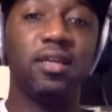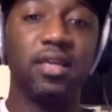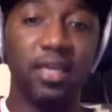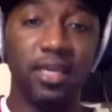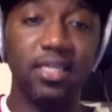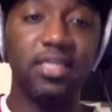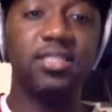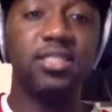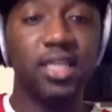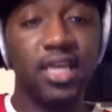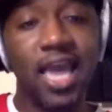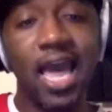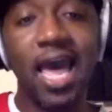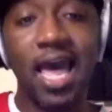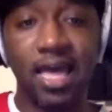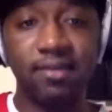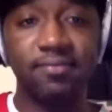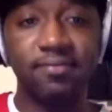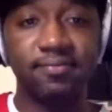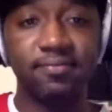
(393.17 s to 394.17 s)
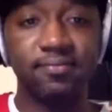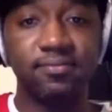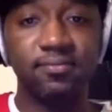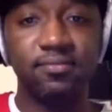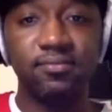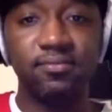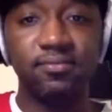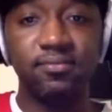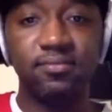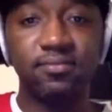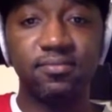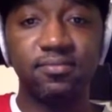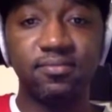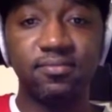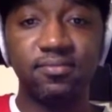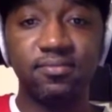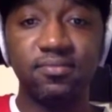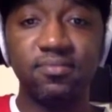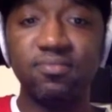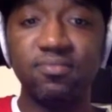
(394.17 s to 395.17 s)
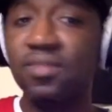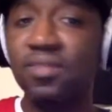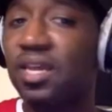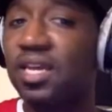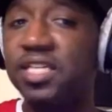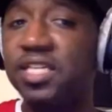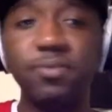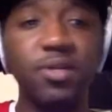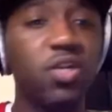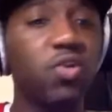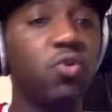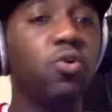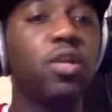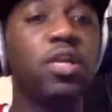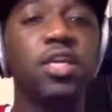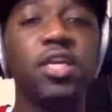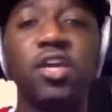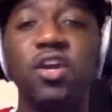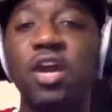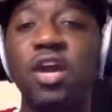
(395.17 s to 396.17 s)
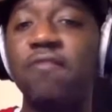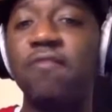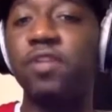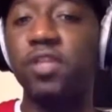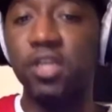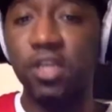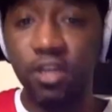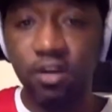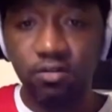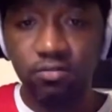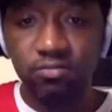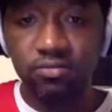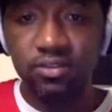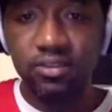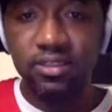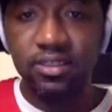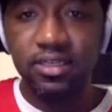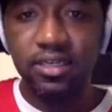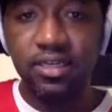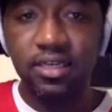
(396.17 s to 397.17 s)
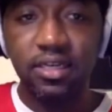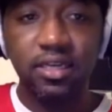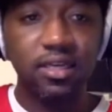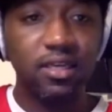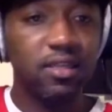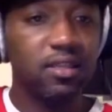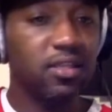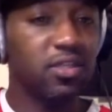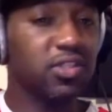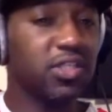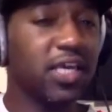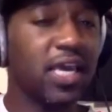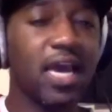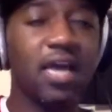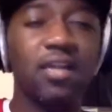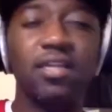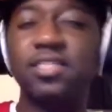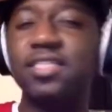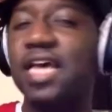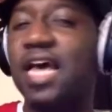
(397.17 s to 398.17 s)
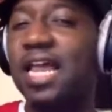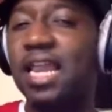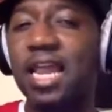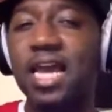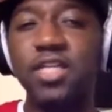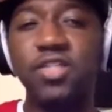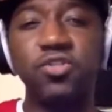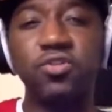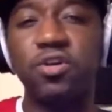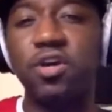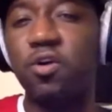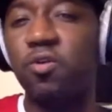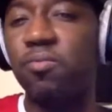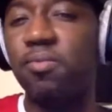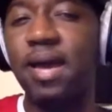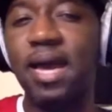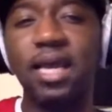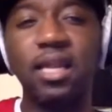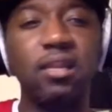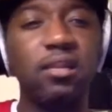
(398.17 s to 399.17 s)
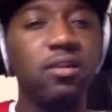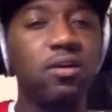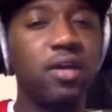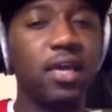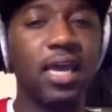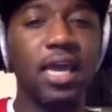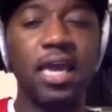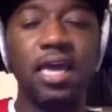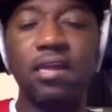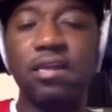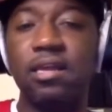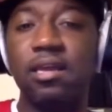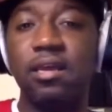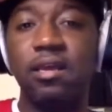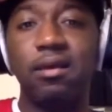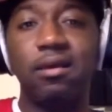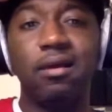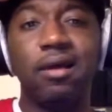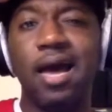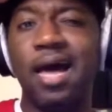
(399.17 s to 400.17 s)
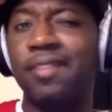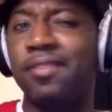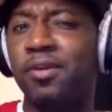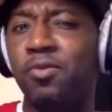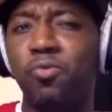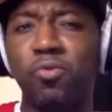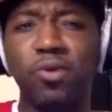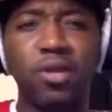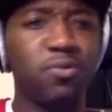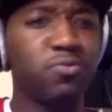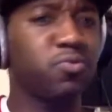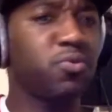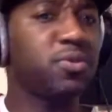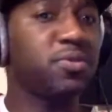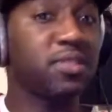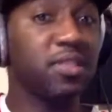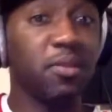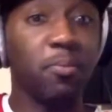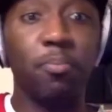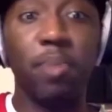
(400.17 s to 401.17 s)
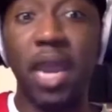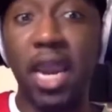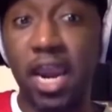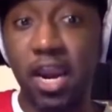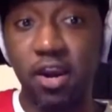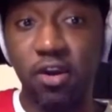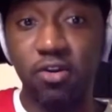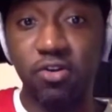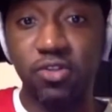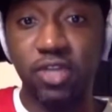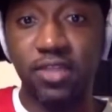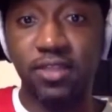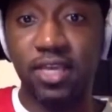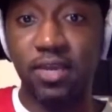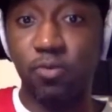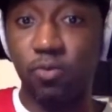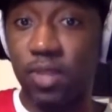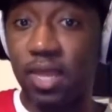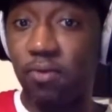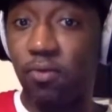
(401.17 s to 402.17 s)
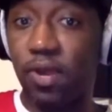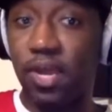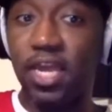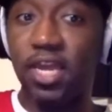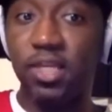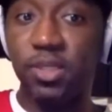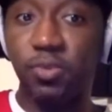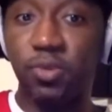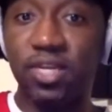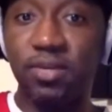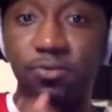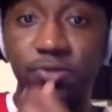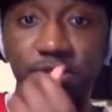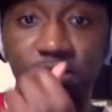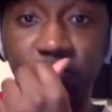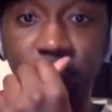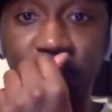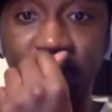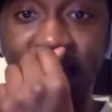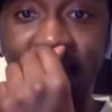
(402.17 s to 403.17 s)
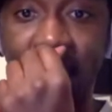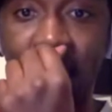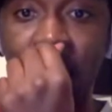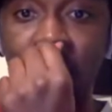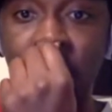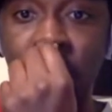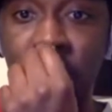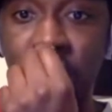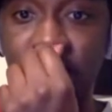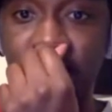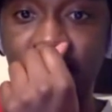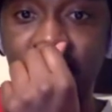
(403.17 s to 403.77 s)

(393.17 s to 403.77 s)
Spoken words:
He's the guy. He's been doing it year after year. There's countless highlights you can go back and look at. I think it was the Bears. I think when they were in, when he got hurt.